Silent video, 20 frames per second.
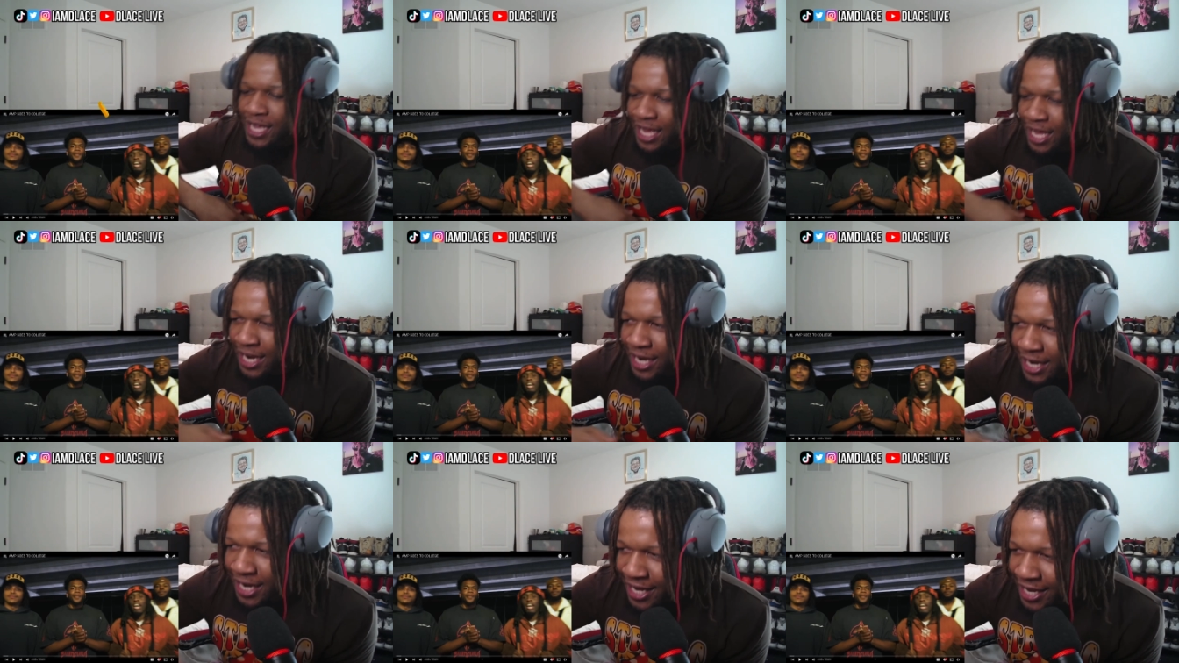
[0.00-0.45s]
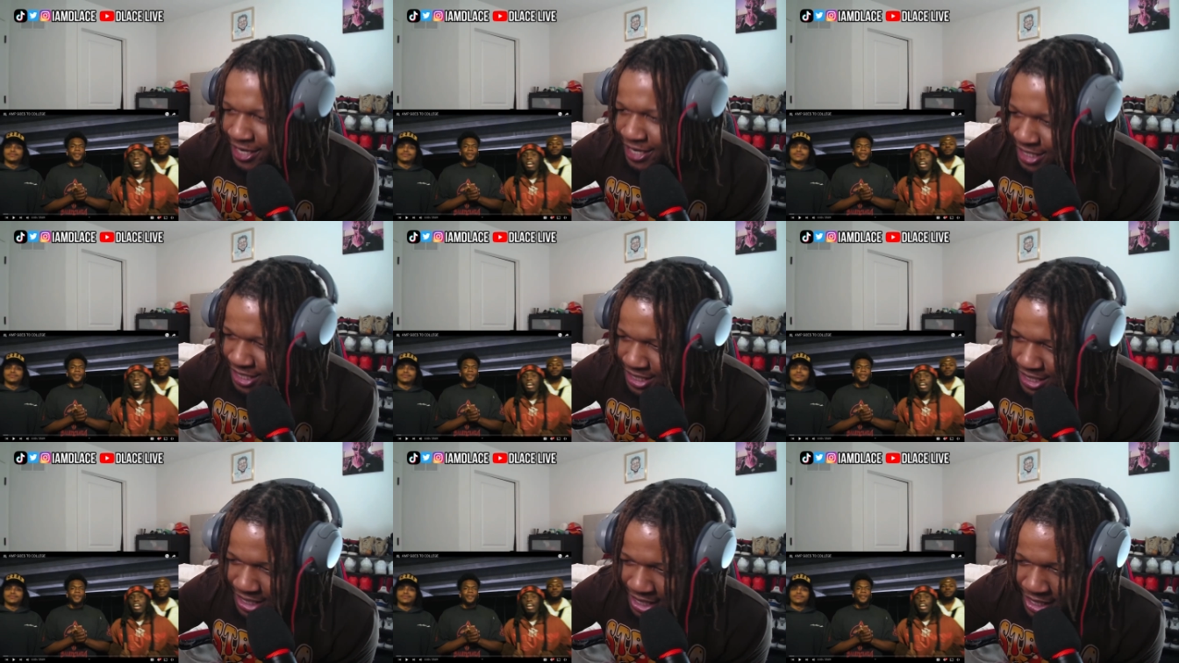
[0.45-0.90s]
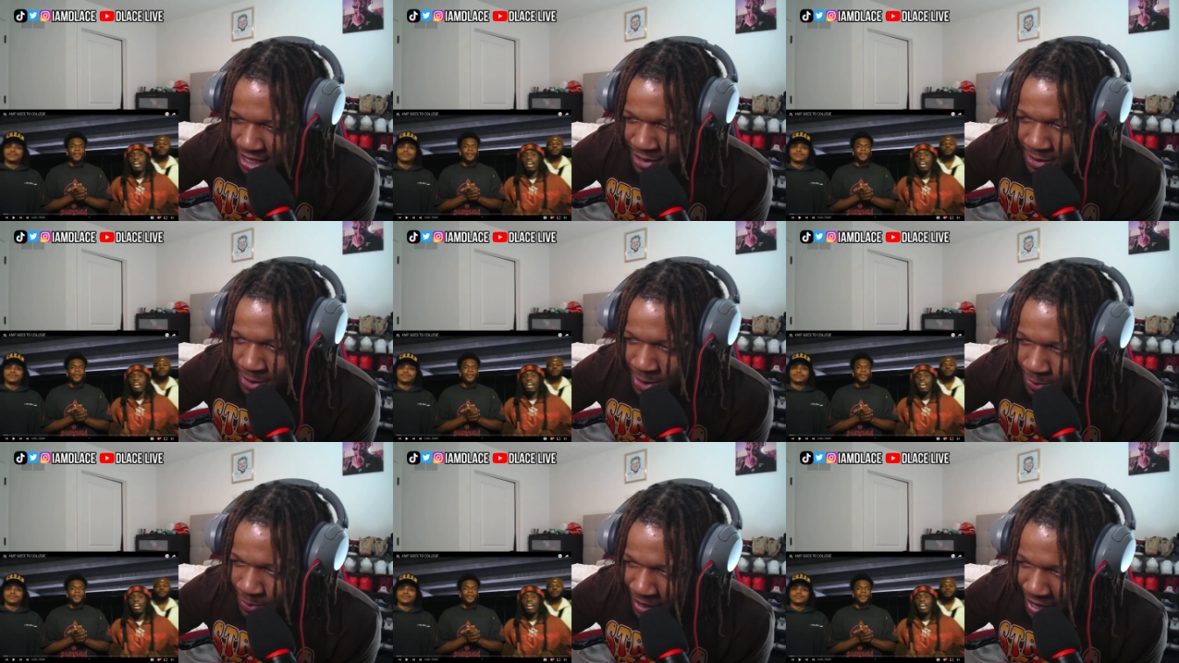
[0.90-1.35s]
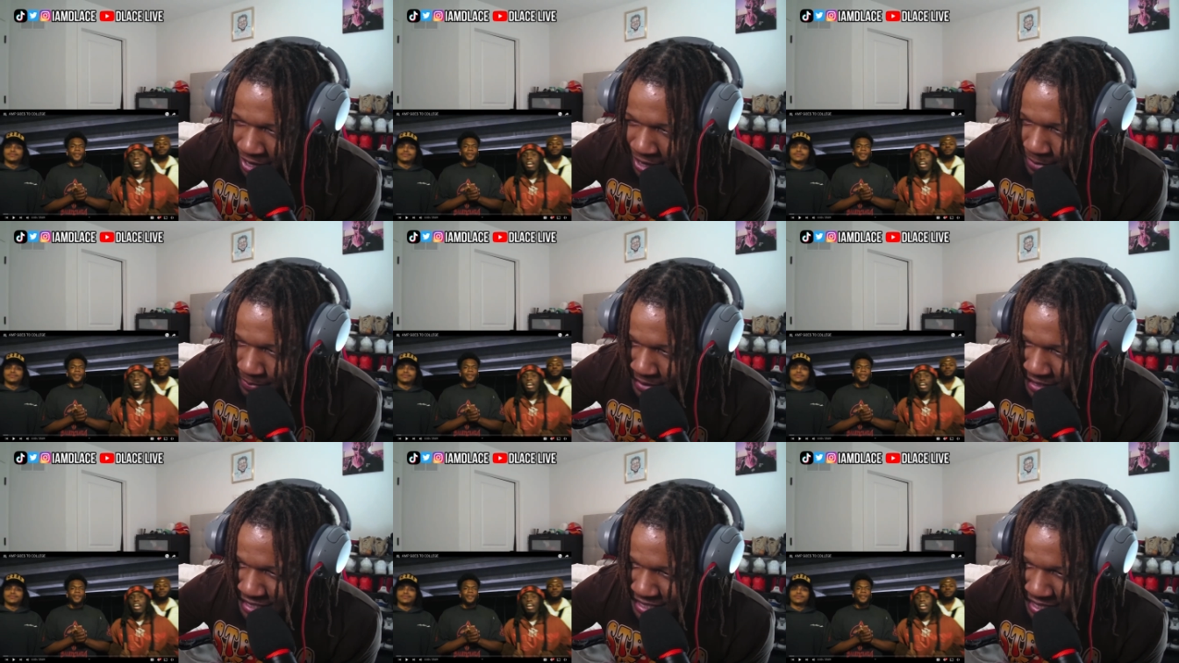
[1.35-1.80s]
And let's see what
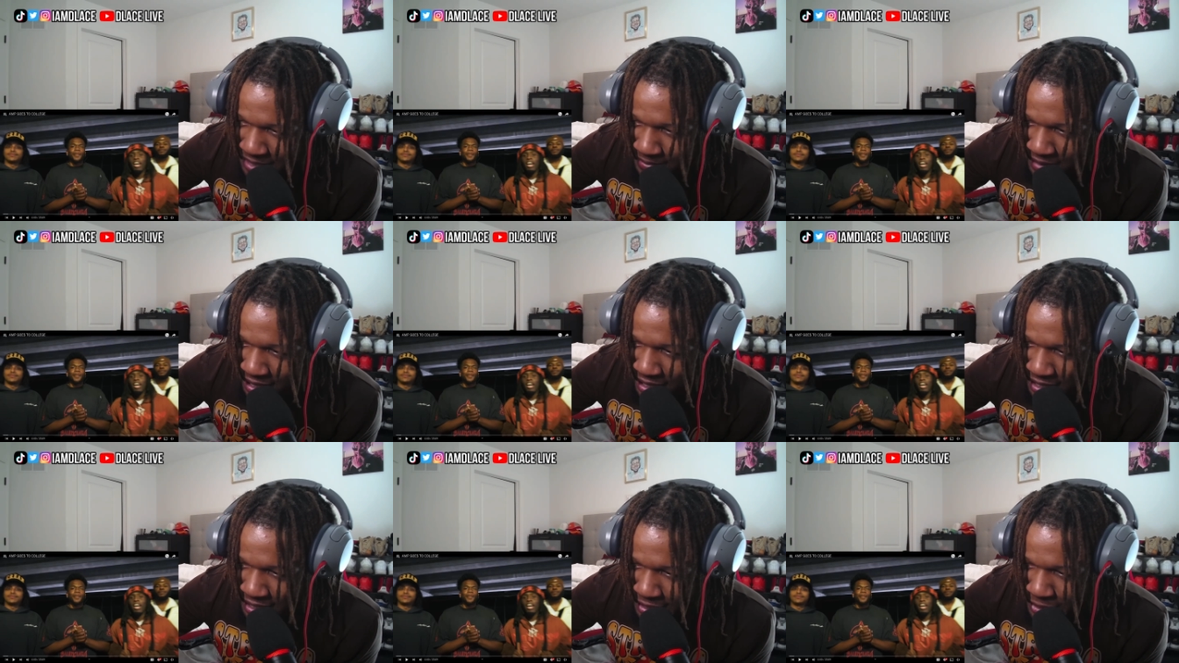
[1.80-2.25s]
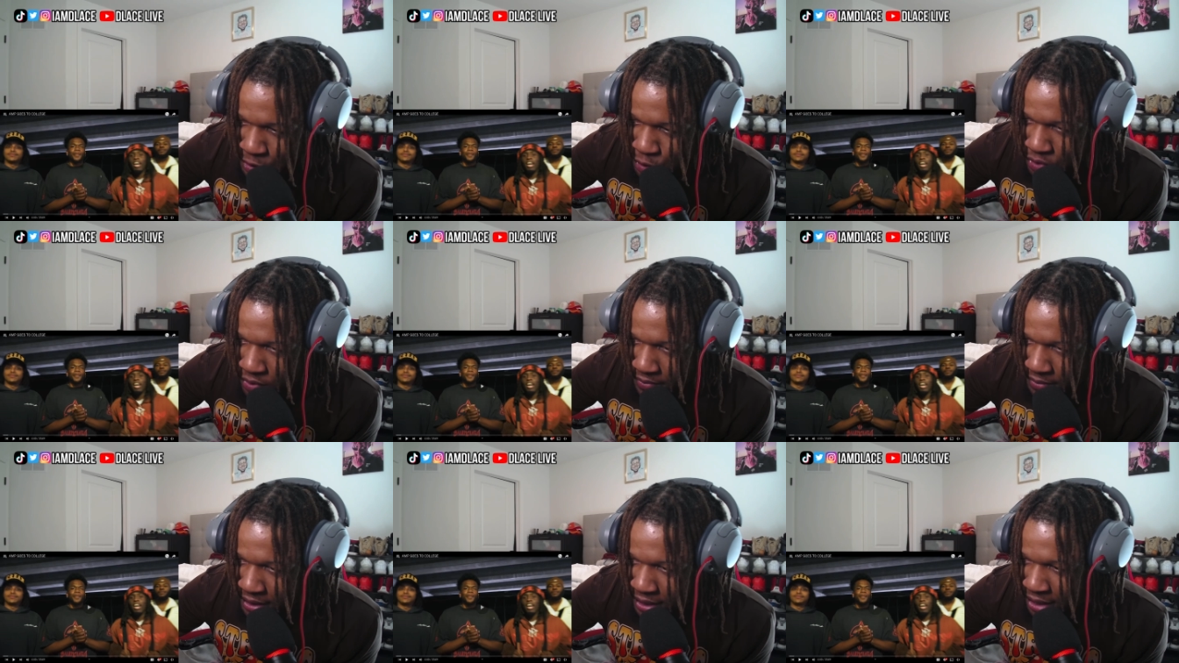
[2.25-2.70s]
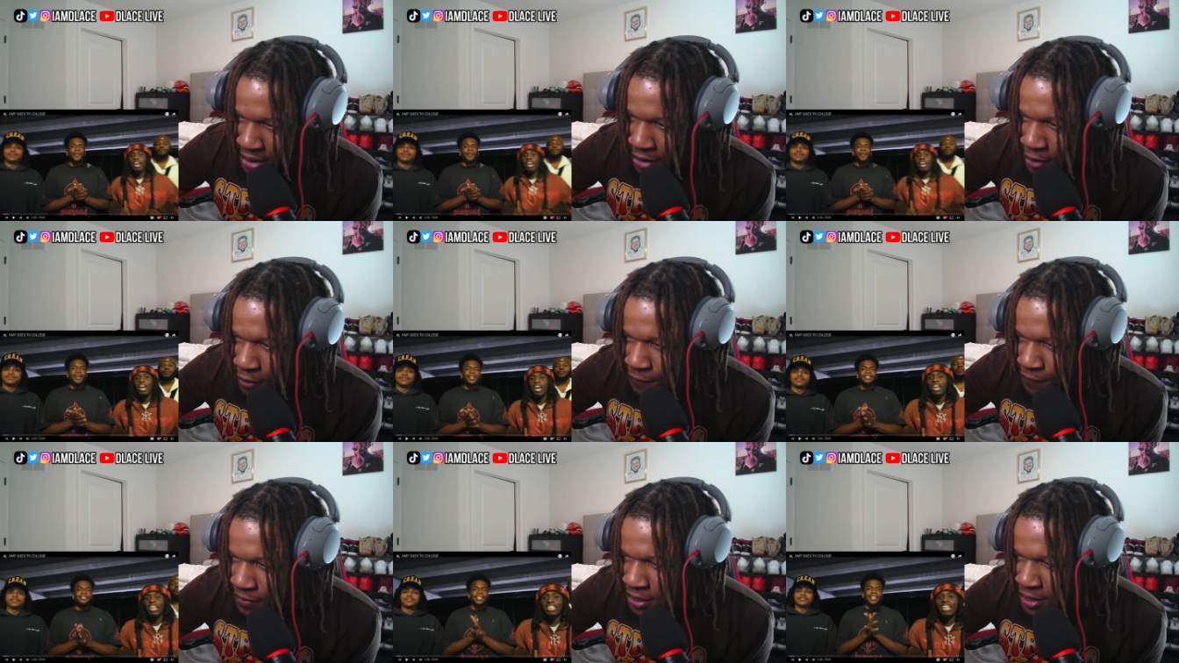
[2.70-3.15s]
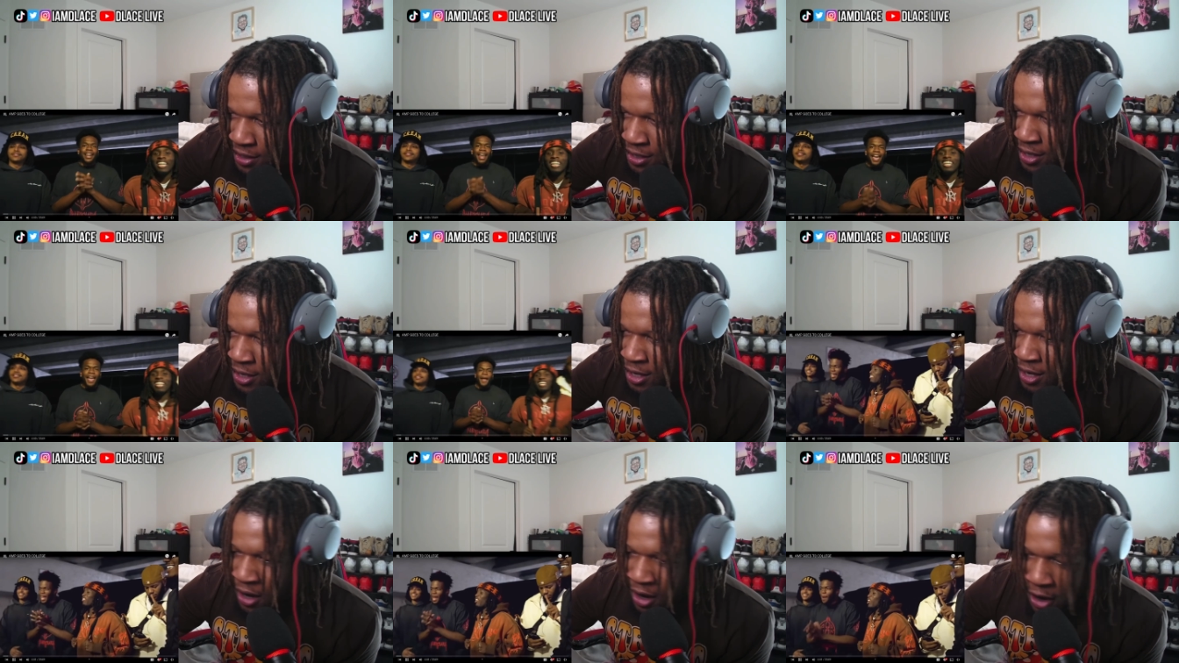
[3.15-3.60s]
AMP talking about in this one, man. Hopefully, man,
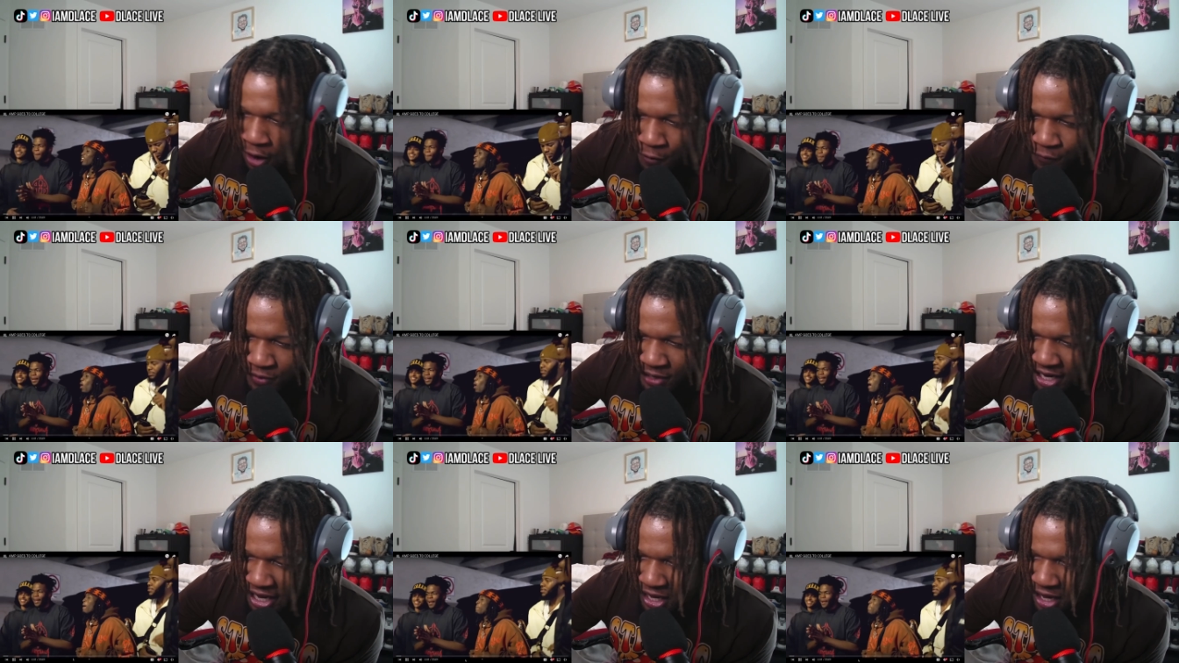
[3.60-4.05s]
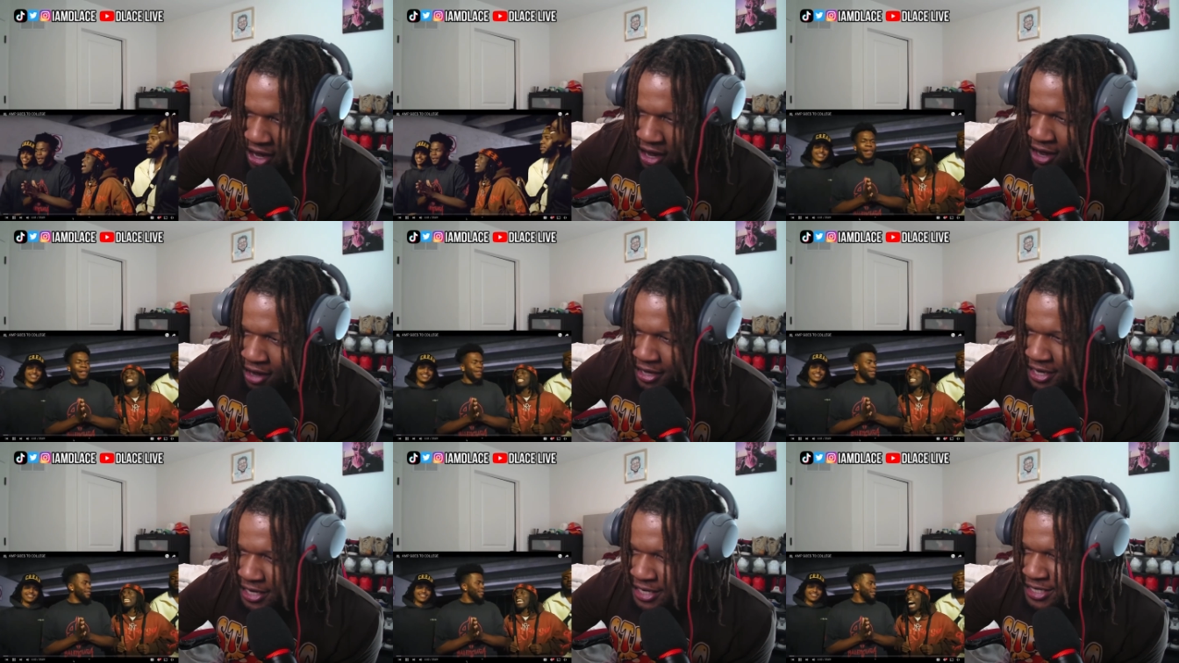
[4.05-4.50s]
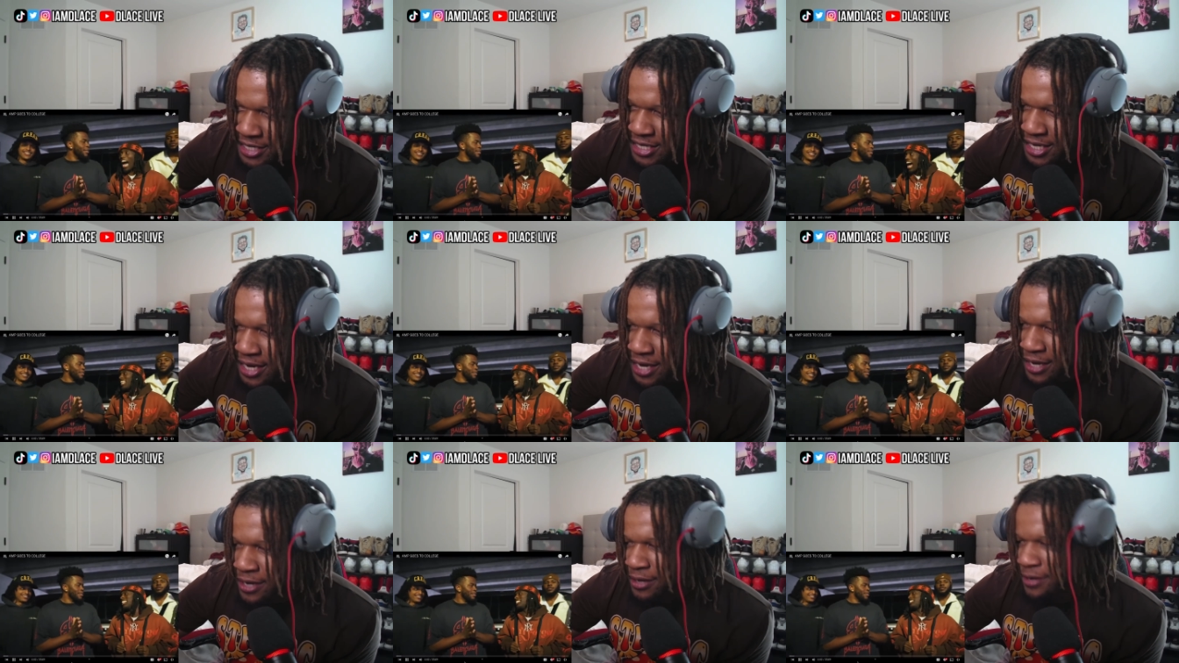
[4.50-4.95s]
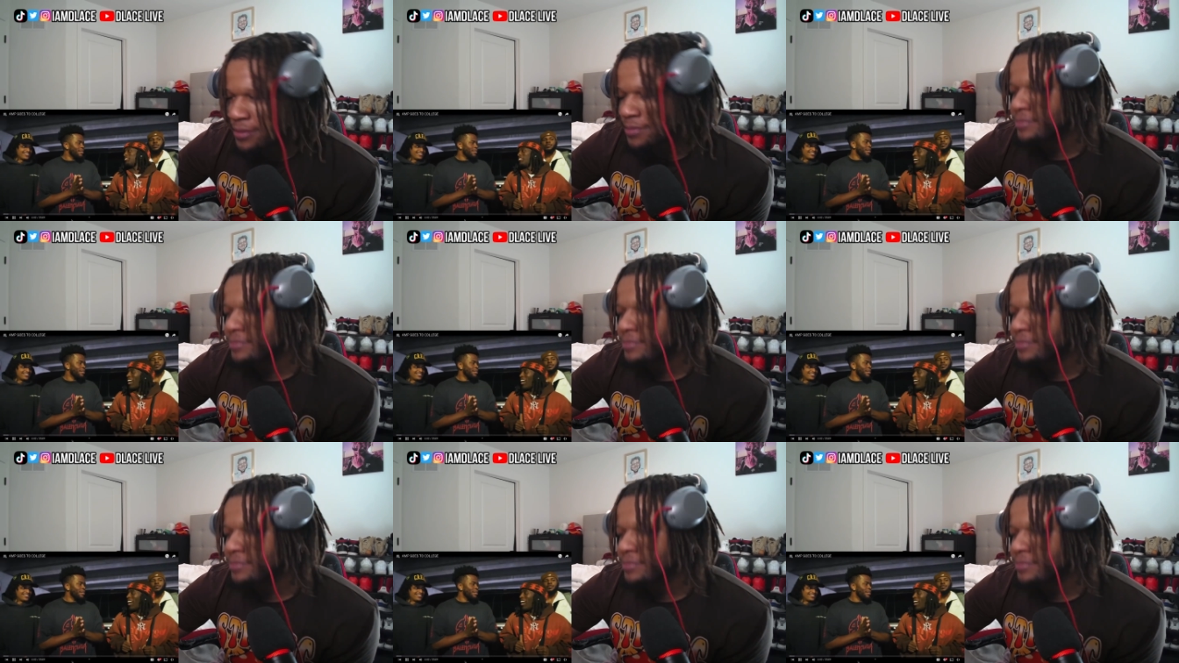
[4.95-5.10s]
today, hopefully they all hit this time.